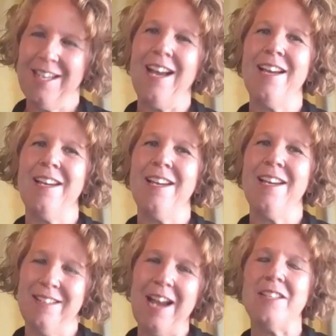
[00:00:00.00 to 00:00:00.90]
I
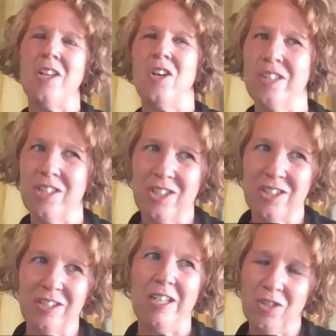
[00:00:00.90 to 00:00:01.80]
know this,
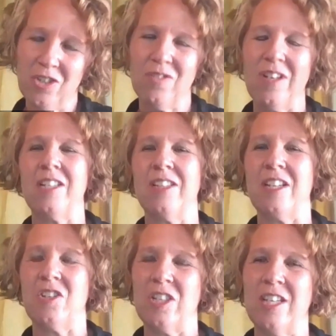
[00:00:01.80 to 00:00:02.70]
here's the
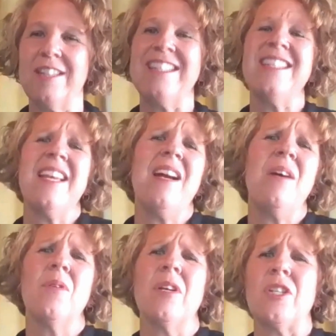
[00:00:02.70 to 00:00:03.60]
regulation. This is
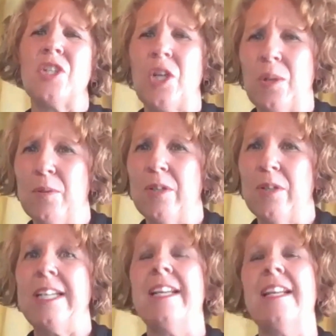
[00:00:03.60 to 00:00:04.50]
how we're
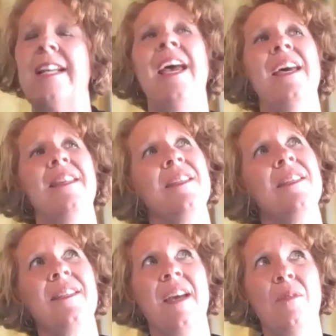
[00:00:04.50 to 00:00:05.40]
interpreting it. This
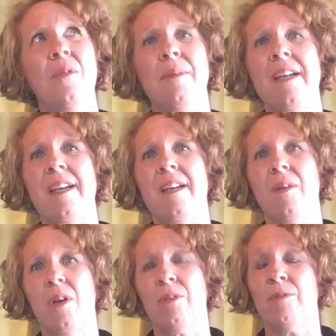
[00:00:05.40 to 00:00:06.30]
is how we're making it
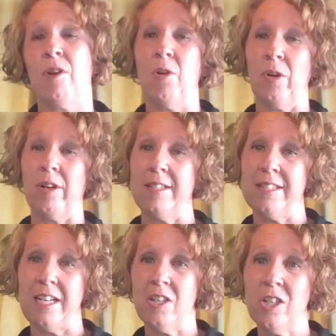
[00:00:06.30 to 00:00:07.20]
work for our
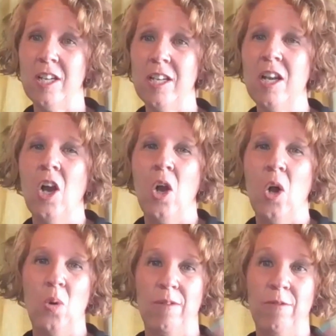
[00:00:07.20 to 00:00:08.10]
organization
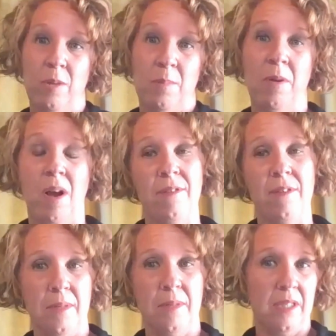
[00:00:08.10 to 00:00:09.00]
or for the
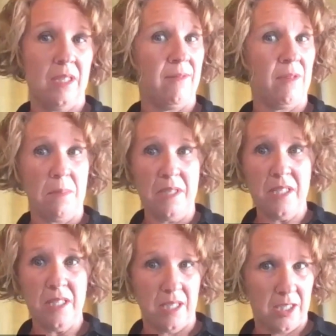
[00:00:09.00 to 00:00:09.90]
profitability of the
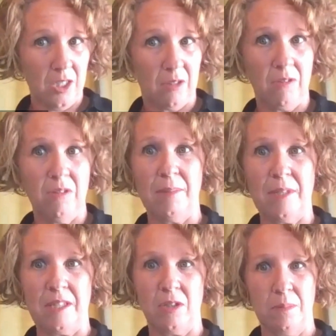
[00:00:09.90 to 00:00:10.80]
business too. I mean,
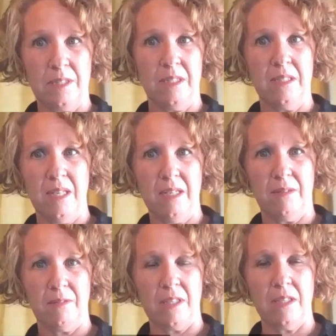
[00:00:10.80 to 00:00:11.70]
there's the business side
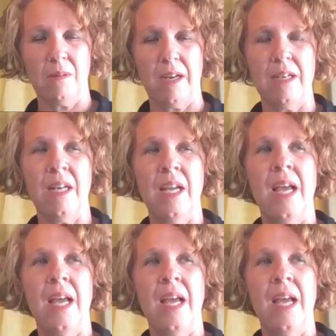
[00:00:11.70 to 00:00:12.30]
of this, right?